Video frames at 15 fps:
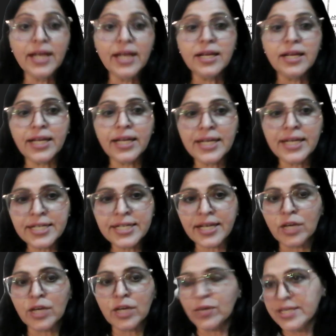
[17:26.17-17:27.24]
Like its
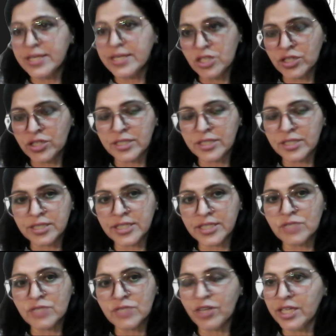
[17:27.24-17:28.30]
ionization energy is
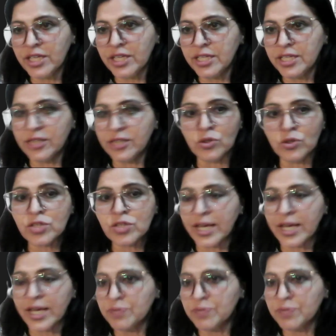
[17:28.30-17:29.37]
very, size
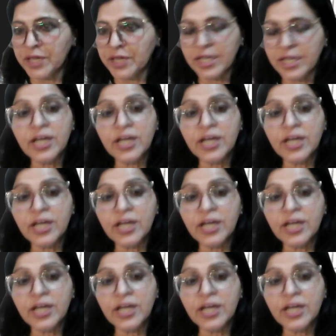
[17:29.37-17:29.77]
is bigger,